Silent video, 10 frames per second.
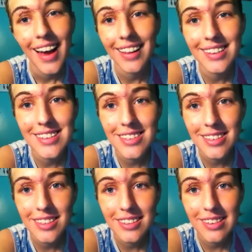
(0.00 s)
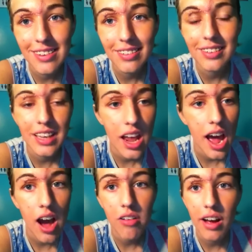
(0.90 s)
At least they'll get
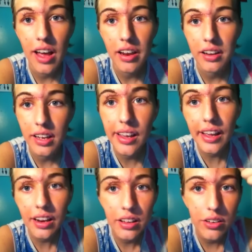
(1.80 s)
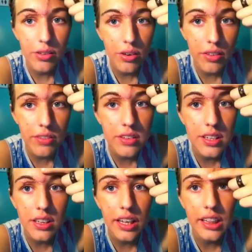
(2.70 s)
out and it can't, you don't even
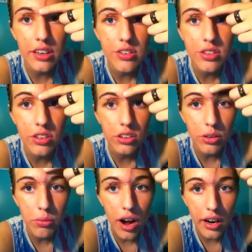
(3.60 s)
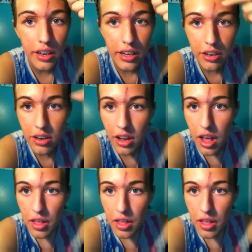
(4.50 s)
see like there's glue on here.